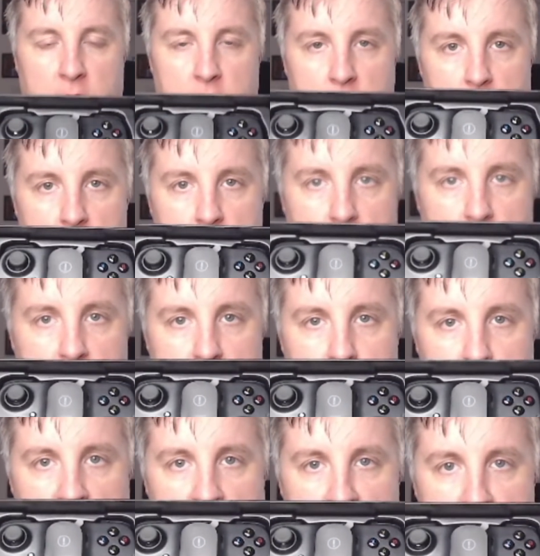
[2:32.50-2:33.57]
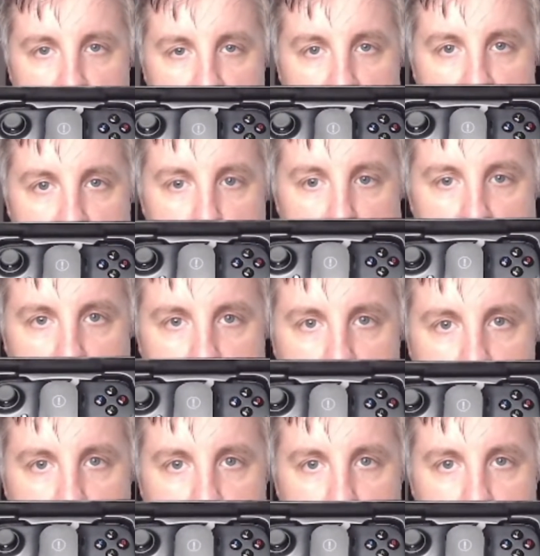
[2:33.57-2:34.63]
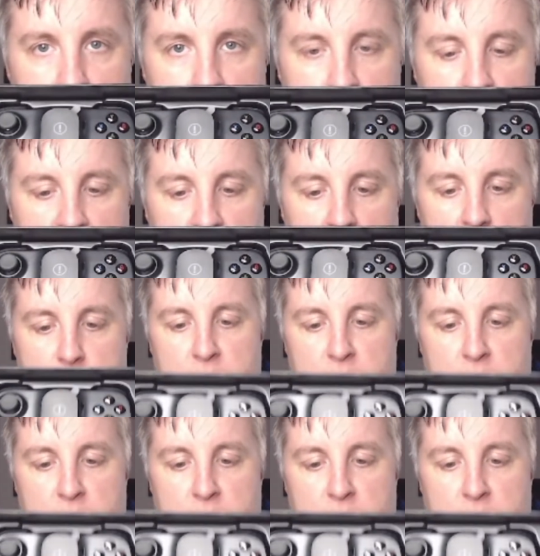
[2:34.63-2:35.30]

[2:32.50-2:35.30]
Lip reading: so that's what we got inside the box. Okay,